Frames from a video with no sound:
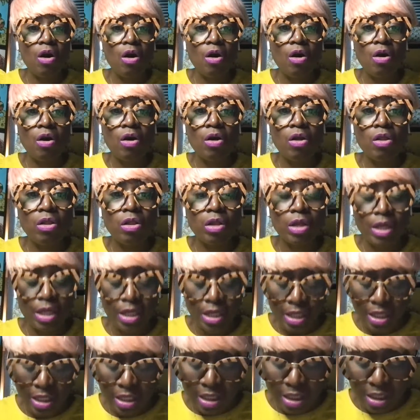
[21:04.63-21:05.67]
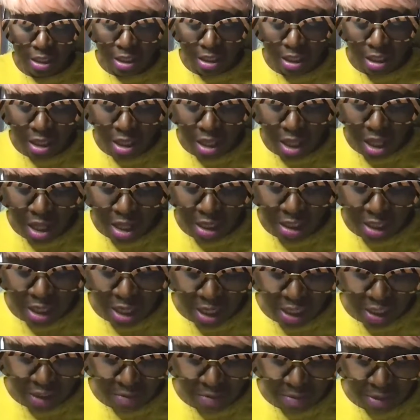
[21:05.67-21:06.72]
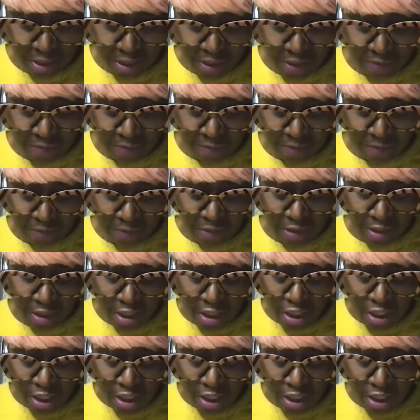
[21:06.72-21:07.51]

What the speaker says: are all in alignment.